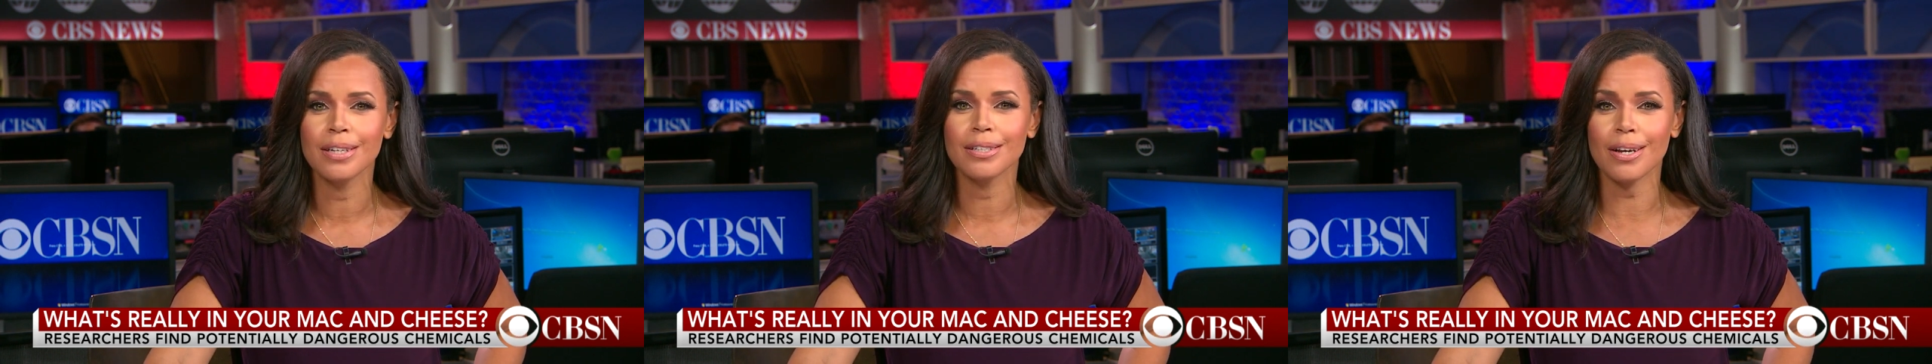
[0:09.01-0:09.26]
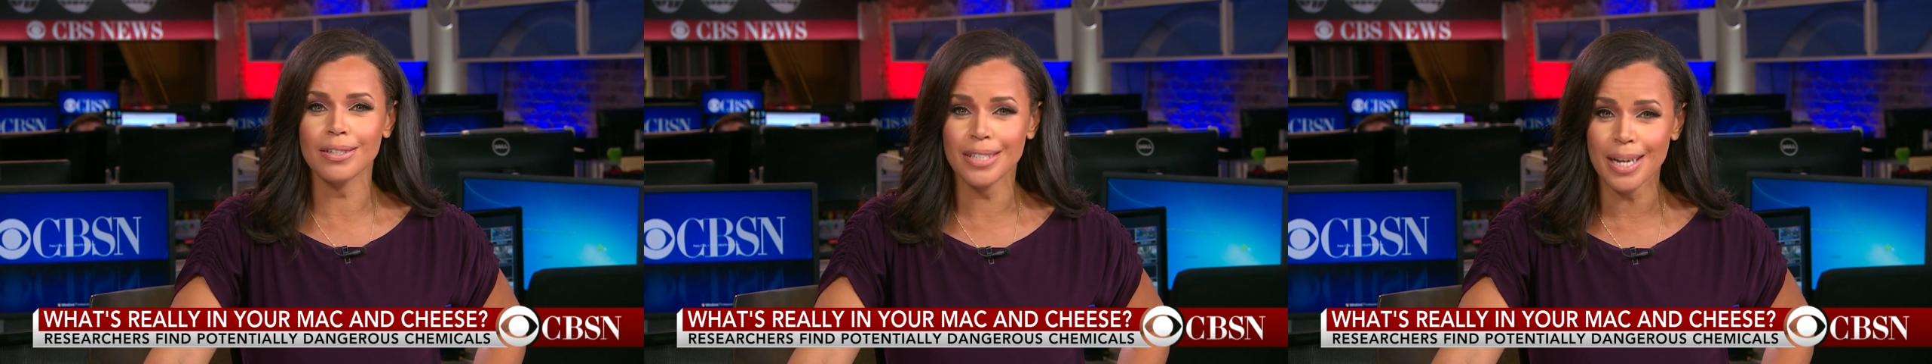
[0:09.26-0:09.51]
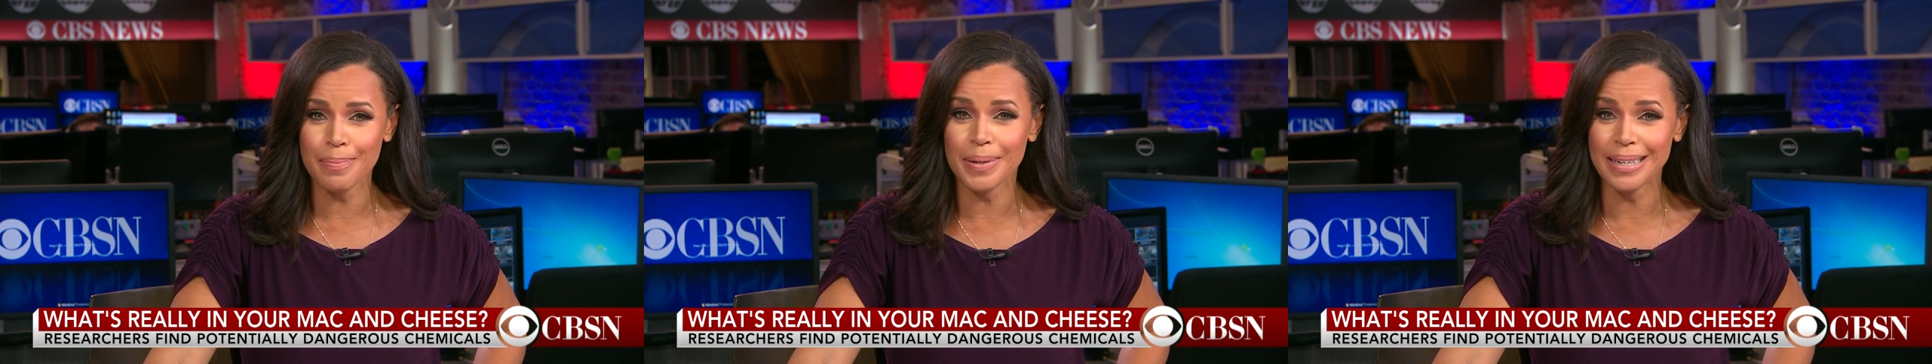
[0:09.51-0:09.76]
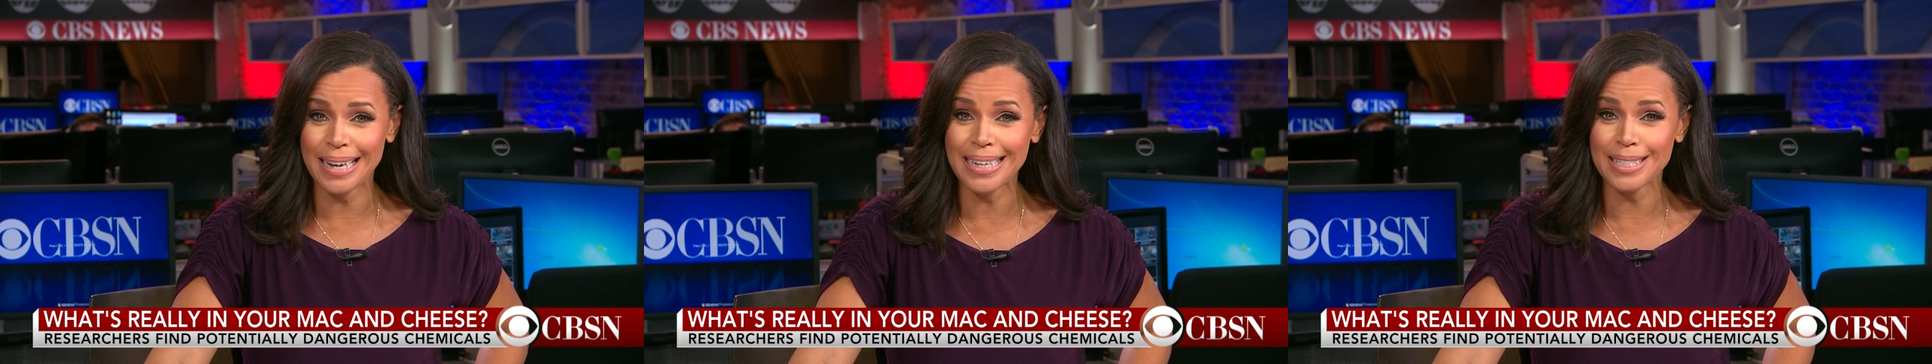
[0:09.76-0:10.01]
Don
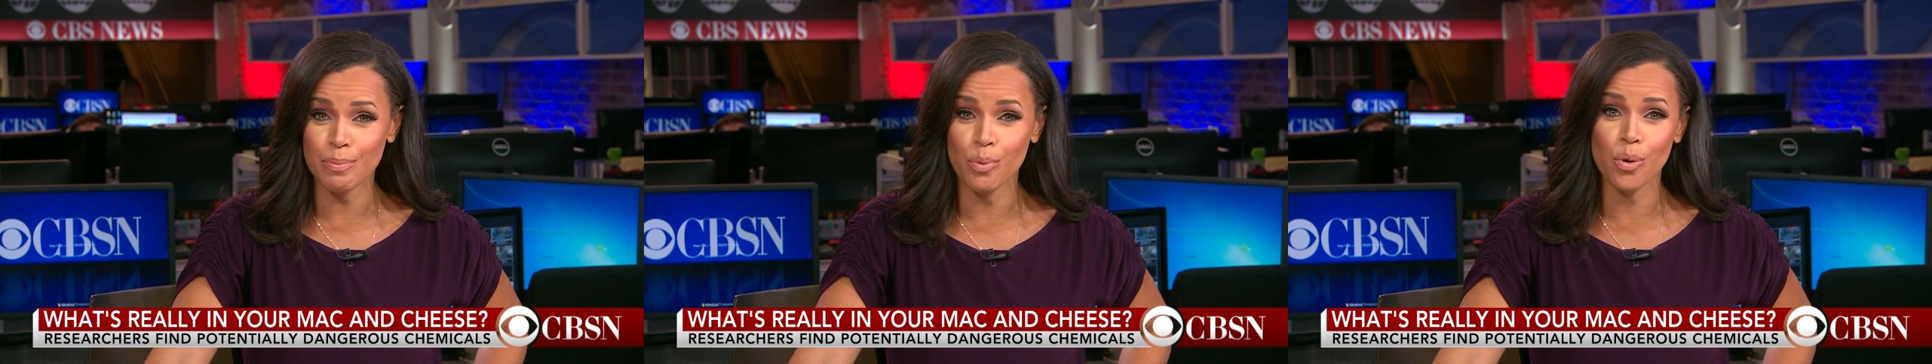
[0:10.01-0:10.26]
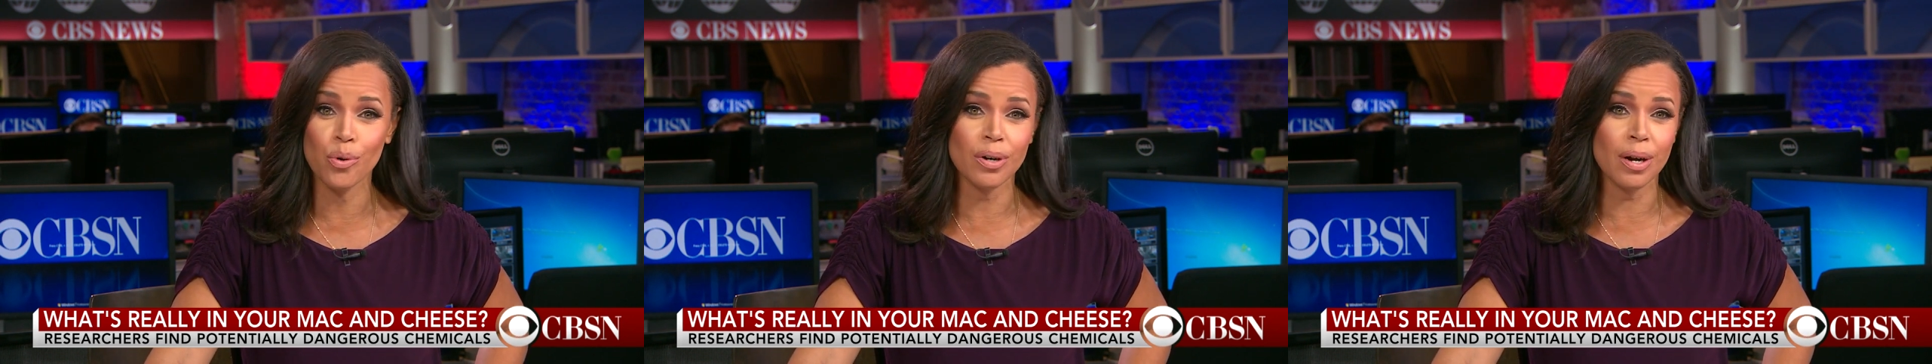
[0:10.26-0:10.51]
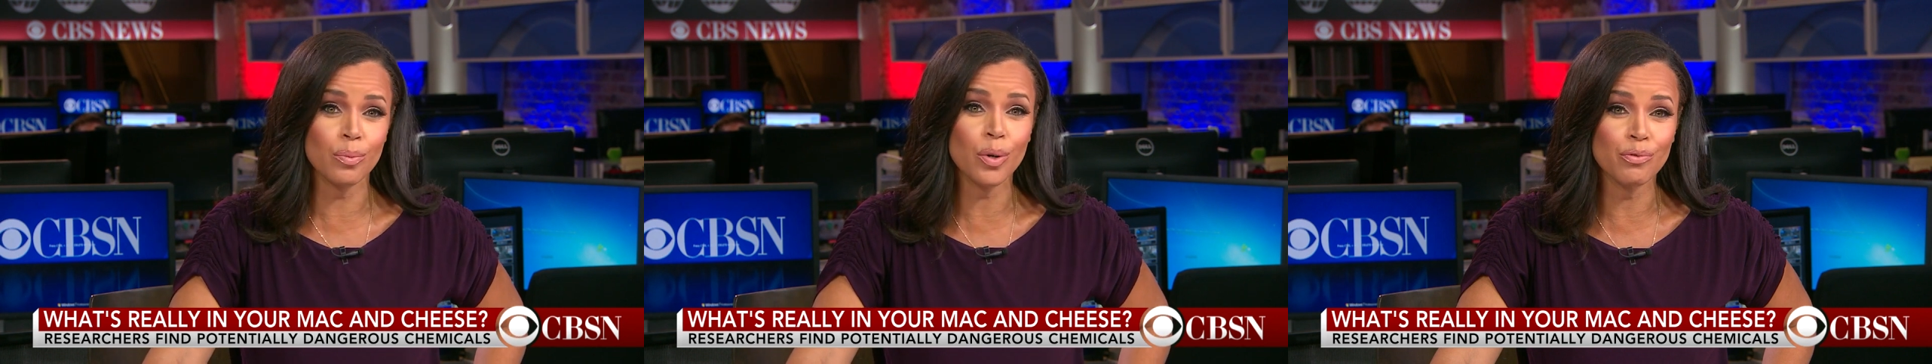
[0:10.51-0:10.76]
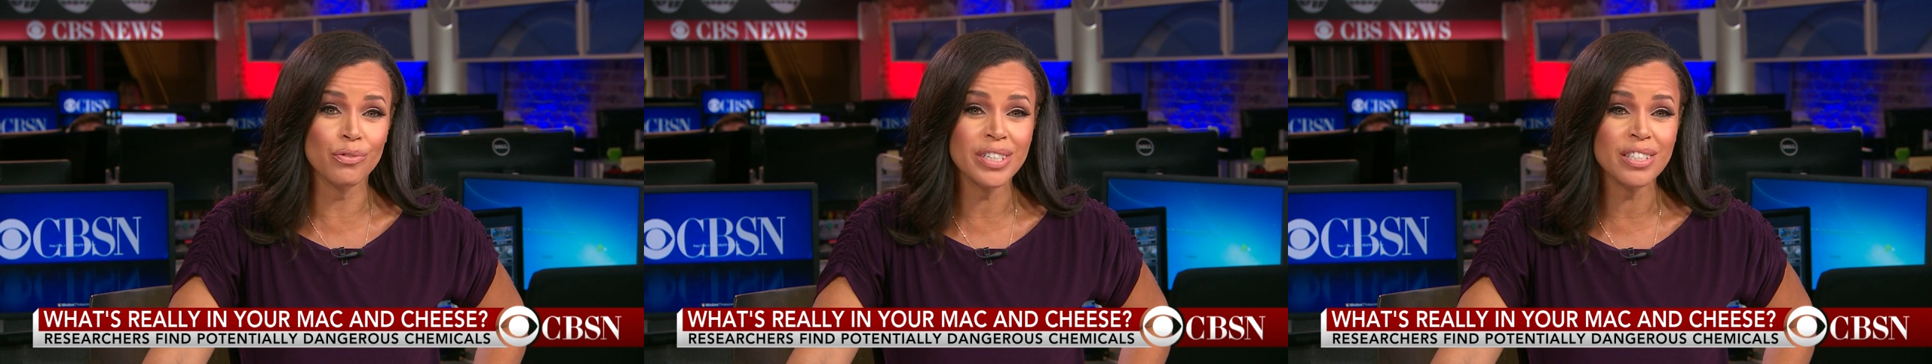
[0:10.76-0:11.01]
Champion has more on
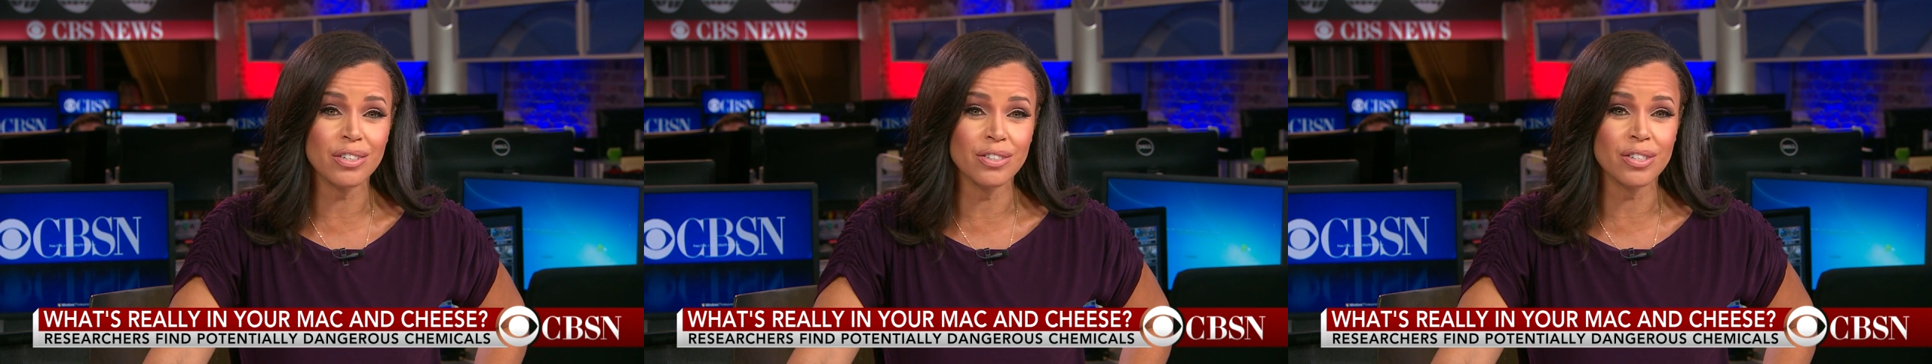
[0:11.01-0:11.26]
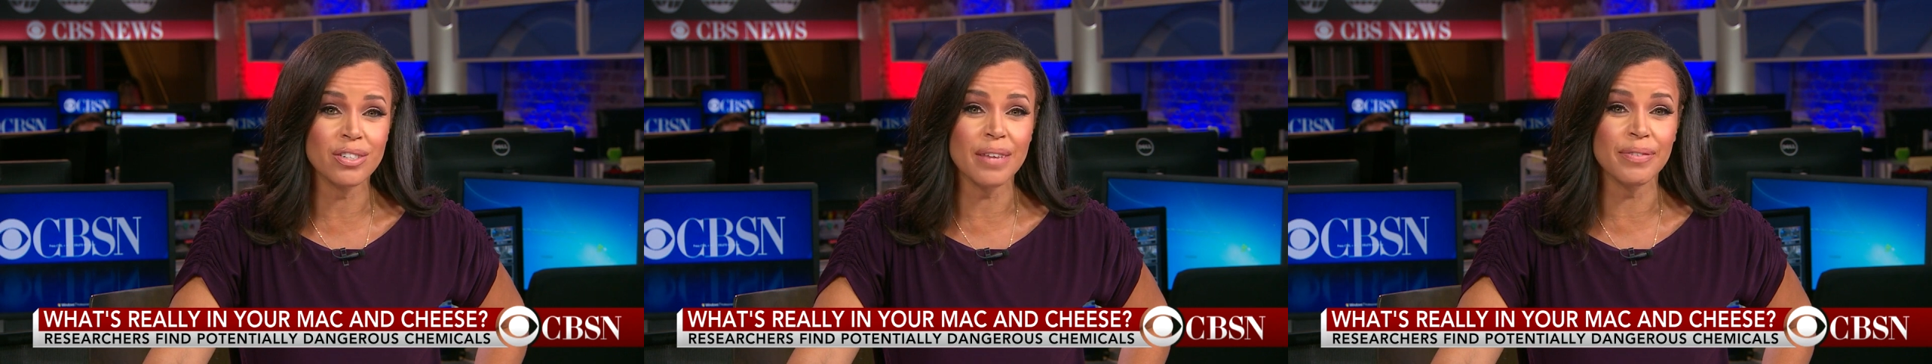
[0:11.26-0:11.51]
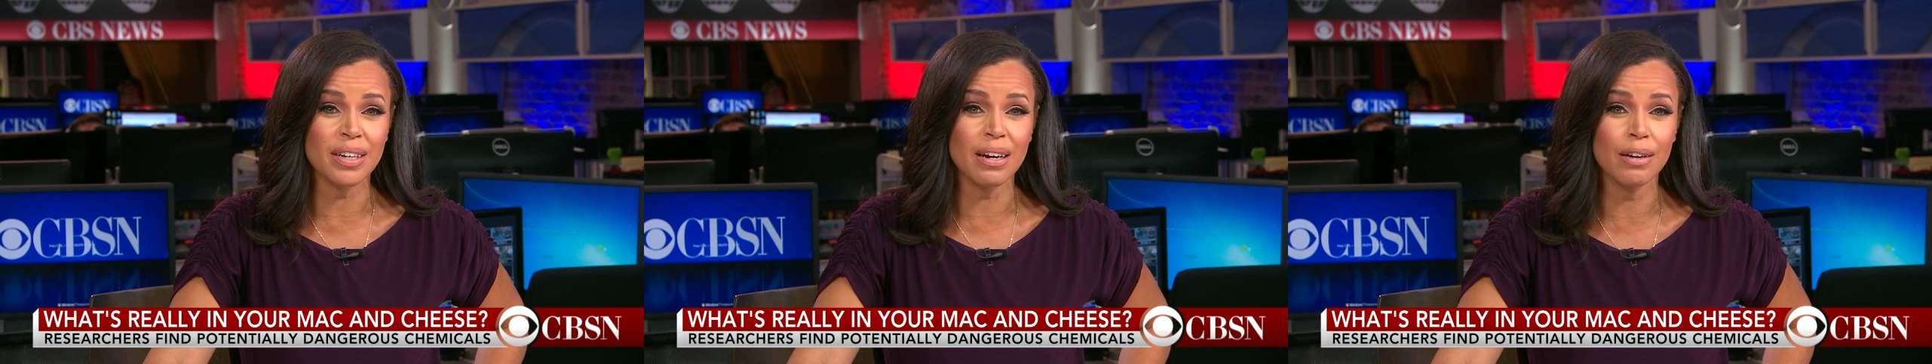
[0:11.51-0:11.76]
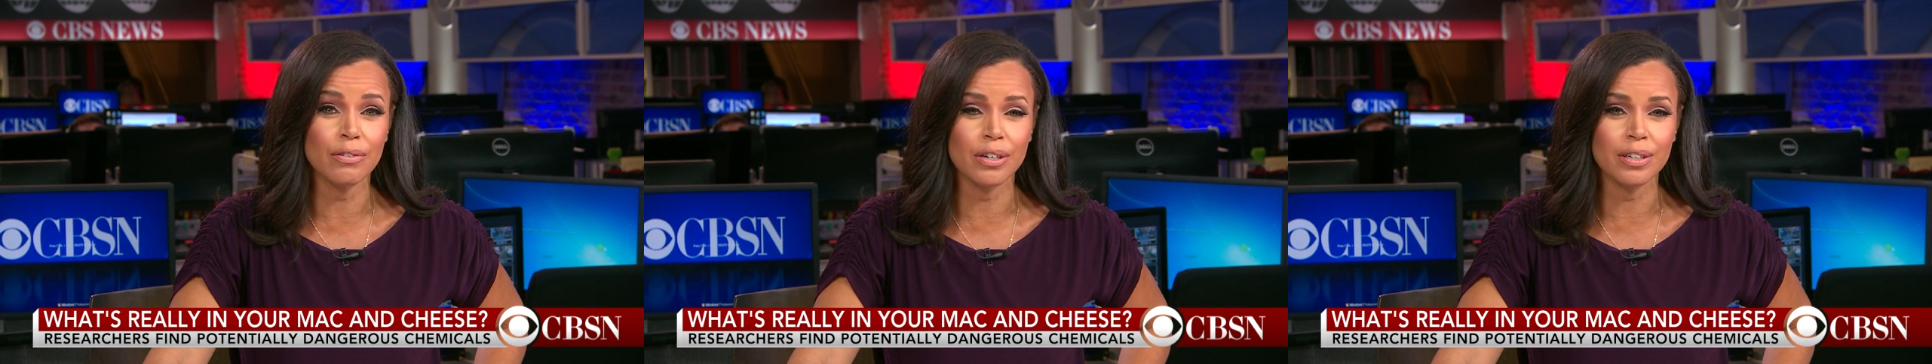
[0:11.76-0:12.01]
what researchers have
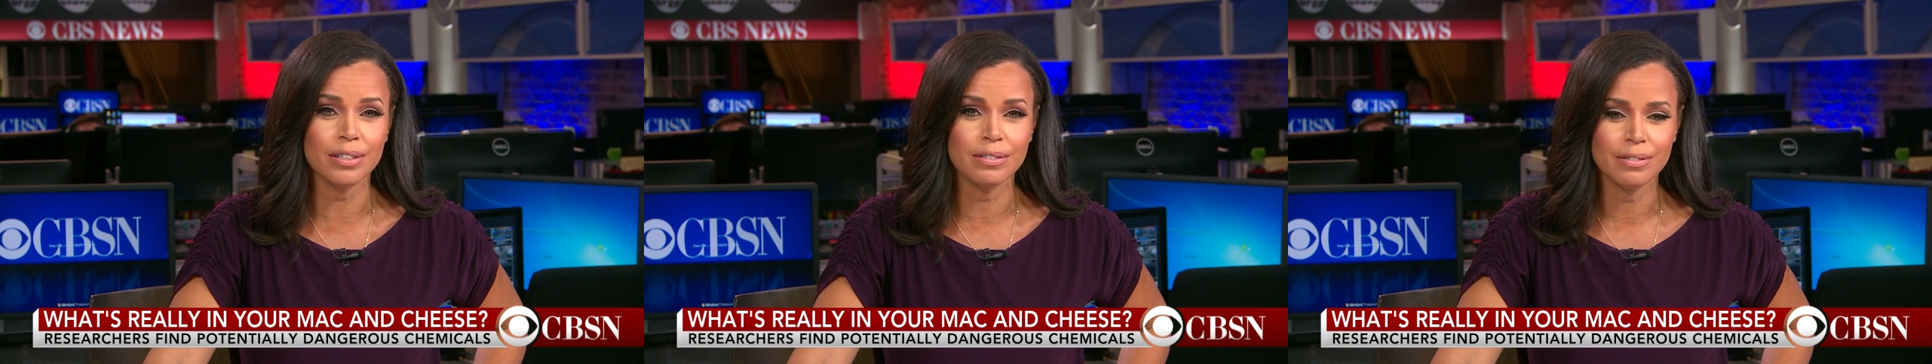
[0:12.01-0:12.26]
uncovered.